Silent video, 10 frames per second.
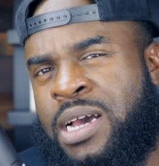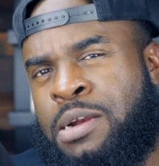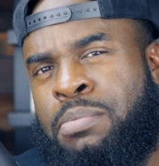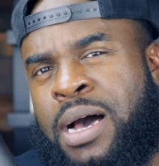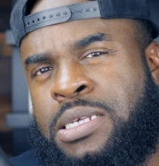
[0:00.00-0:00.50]

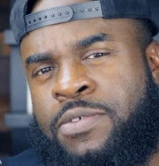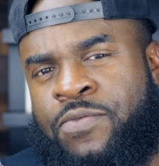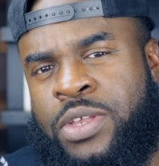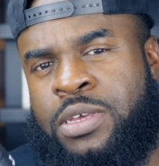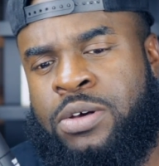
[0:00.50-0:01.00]
unboxing
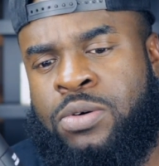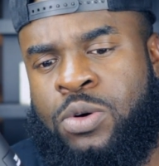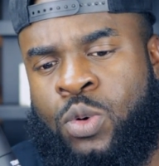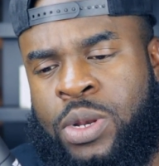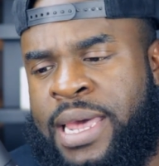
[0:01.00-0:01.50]
video
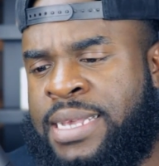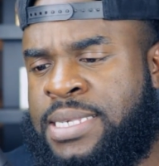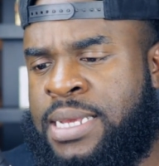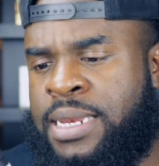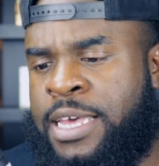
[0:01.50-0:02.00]
on
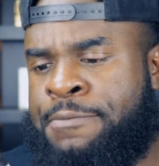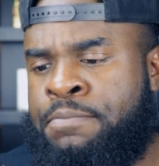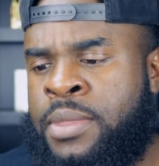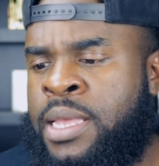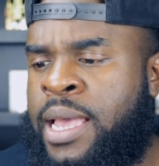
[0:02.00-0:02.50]
last Sunday,
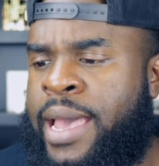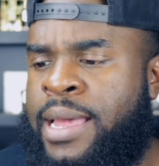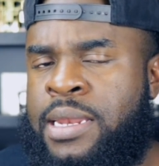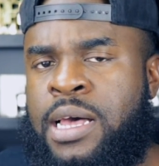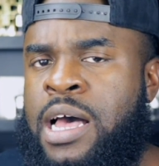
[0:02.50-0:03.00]

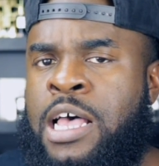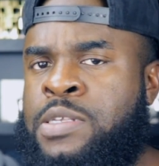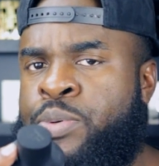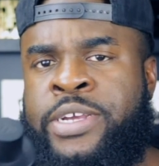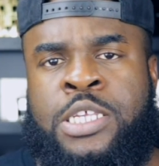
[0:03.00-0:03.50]
and uh, I
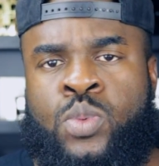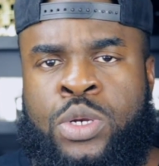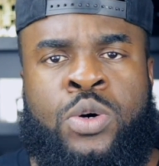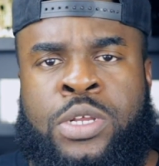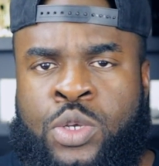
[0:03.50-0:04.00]
sprayed this
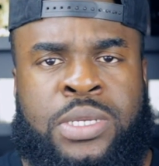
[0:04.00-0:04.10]
one on.